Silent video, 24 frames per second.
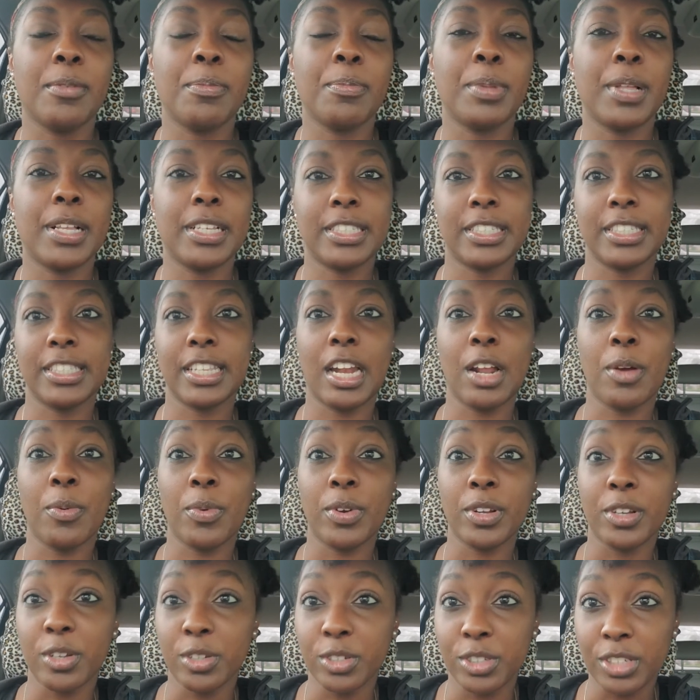places that I
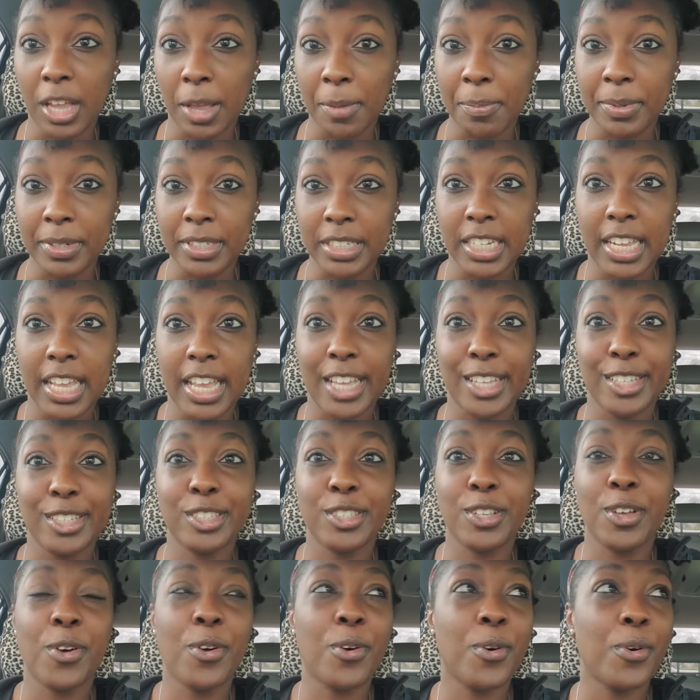want to go shopping today,
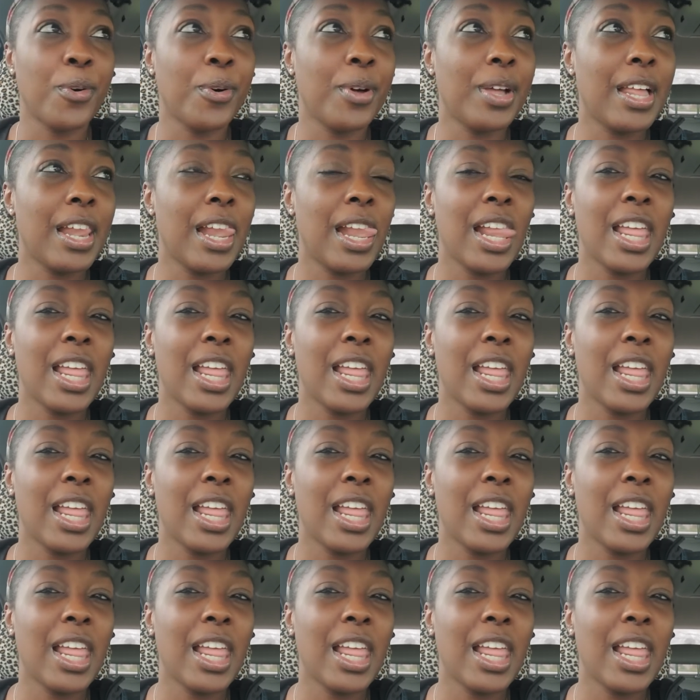so